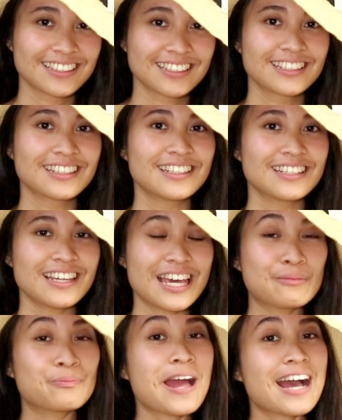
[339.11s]

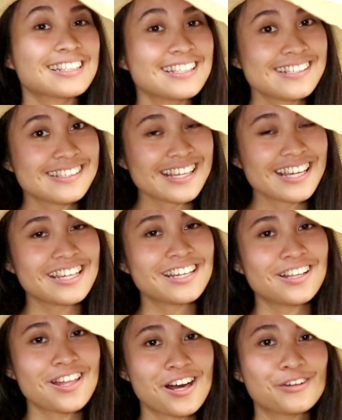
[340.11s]
and practice singing
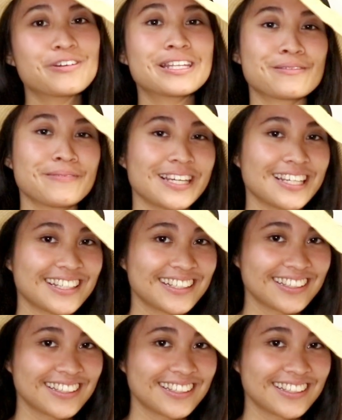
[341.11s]
along with me.